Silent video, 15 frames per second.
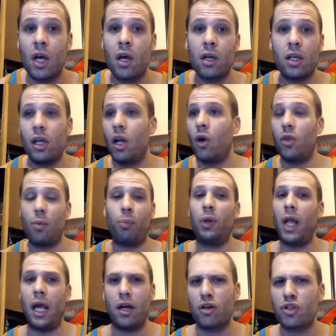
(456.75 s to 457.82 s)
You know, the
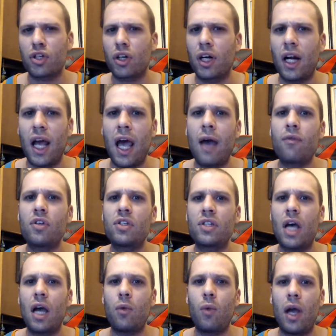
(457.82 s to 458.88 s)
players are going to have to
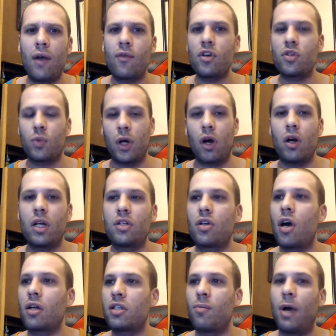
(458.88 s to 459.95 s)
sign waivers. We already
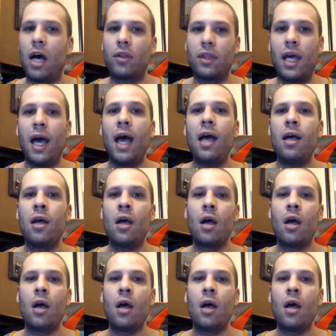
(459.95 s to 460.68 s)
talked about that.